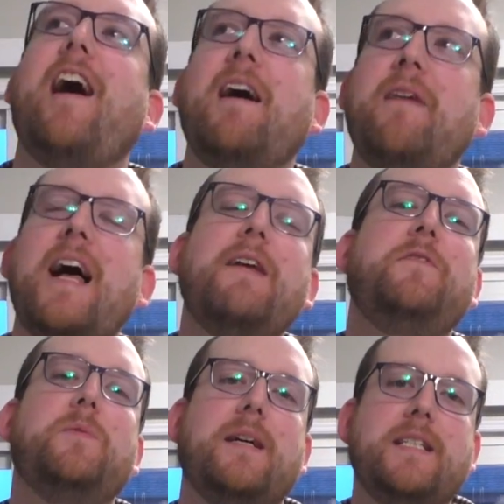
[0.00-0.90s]
I've had a
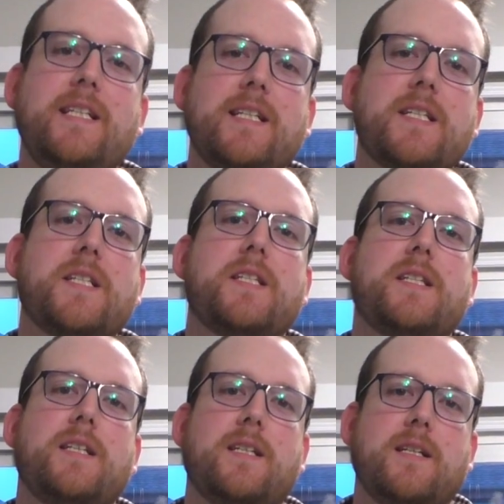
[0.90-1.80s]
few
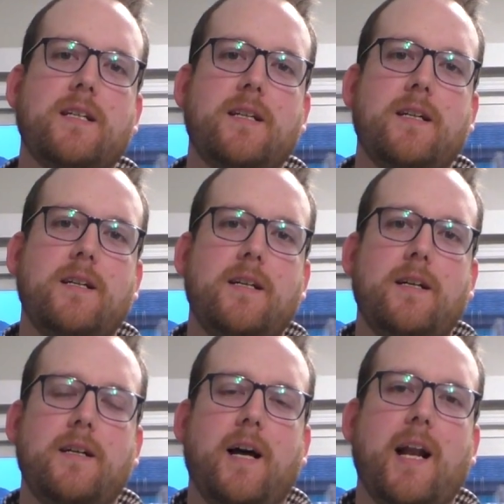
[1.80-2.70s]
ideas,
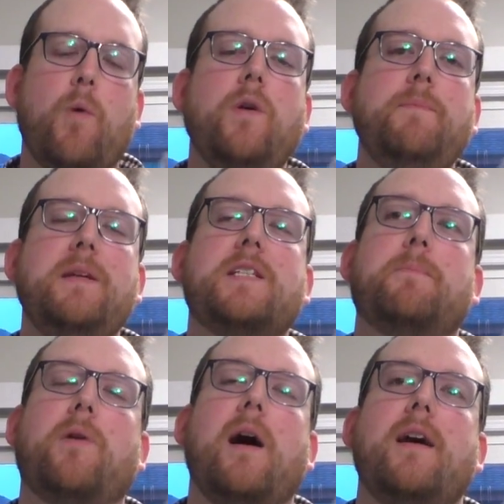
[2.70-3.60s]
and I wouldn't be
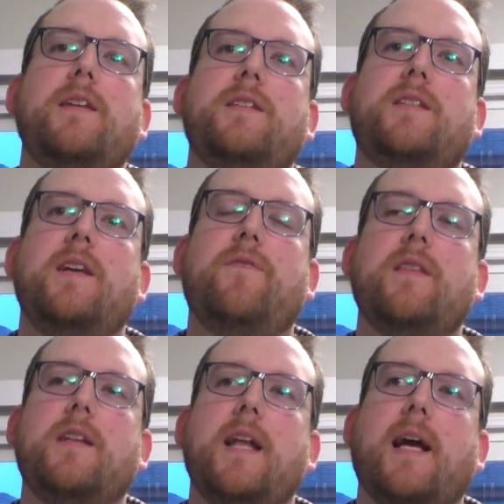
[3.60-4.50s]
surprised if
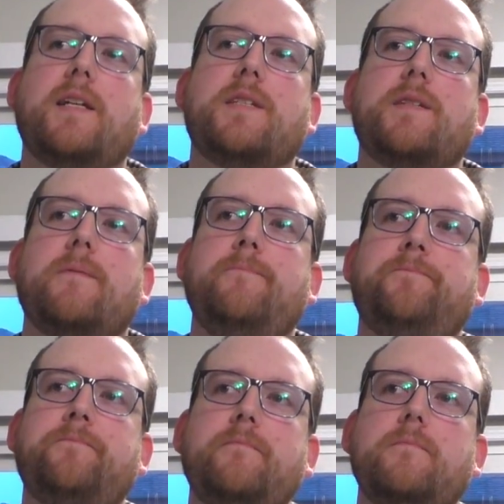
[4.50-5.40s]
in the next
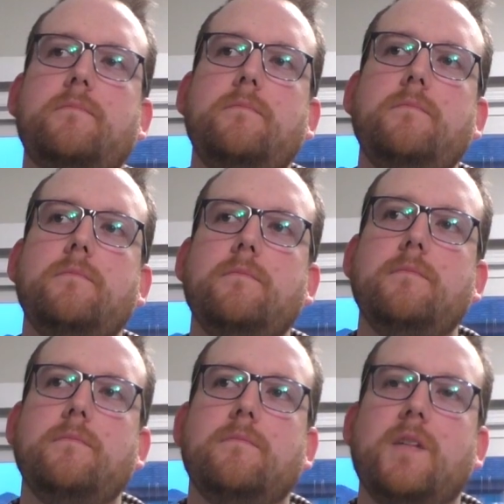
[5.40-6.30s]

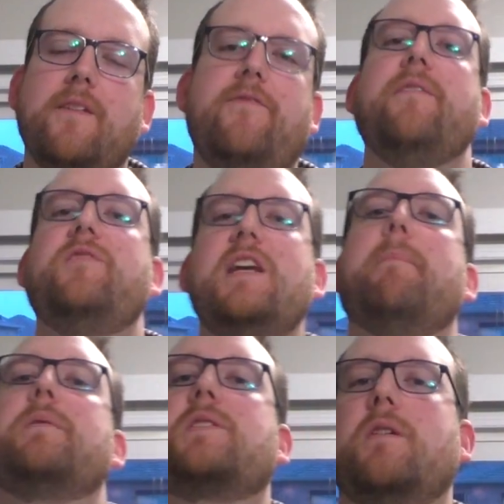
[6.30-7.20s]
50
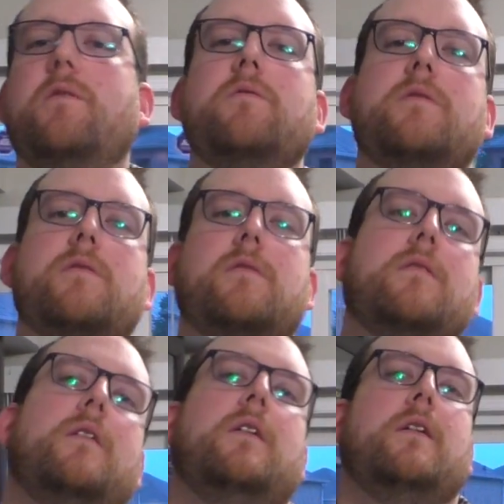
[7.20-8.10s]
episodes.
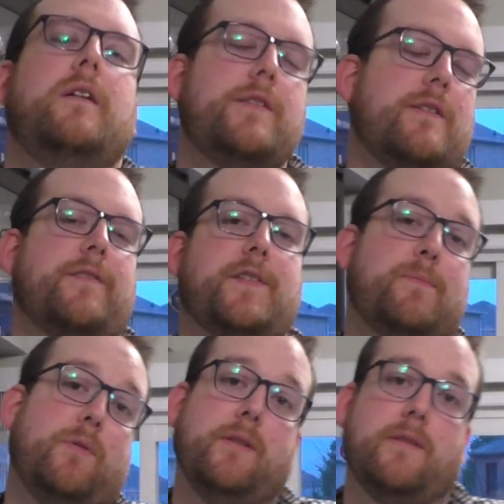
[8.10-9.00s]
Here's another
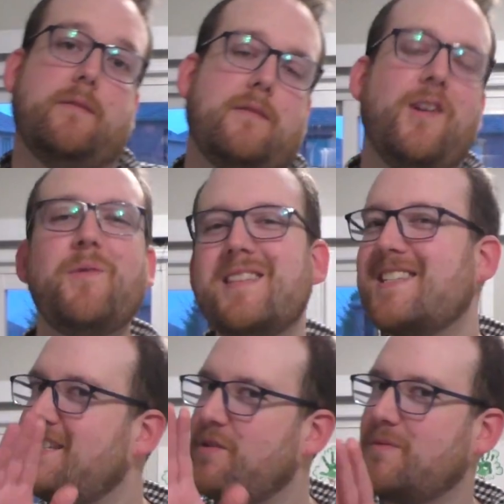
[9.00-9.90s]
spoiler. No,
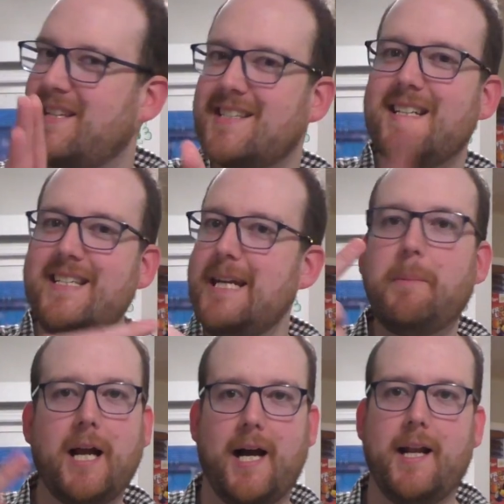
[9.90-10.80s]
this is a
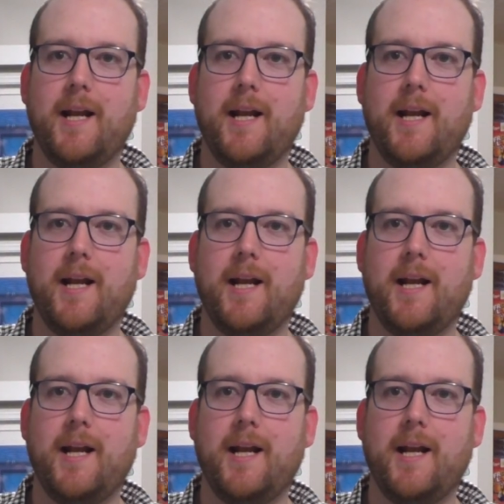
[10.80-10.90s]
deep cut.